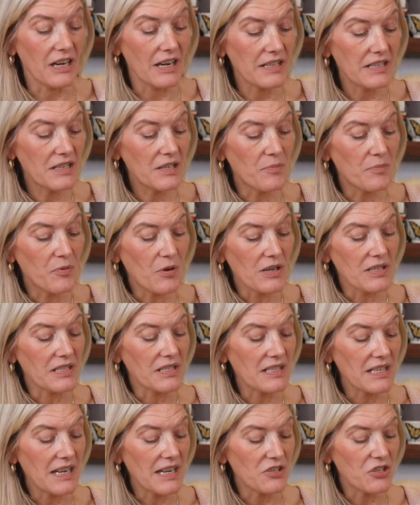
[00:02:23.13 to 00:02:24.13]
I did a
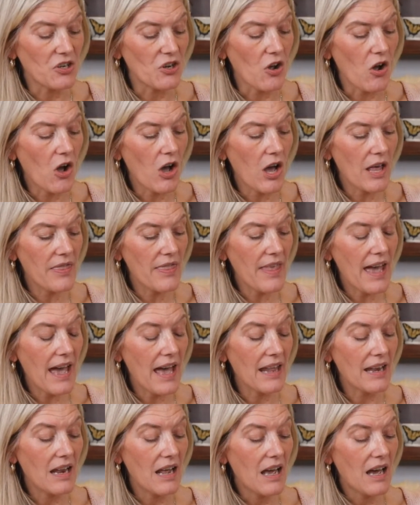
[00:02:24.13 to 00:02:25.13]
presentation on
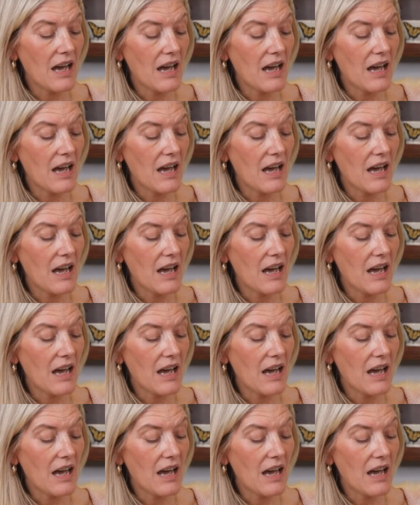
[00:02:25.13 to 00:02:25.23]
that.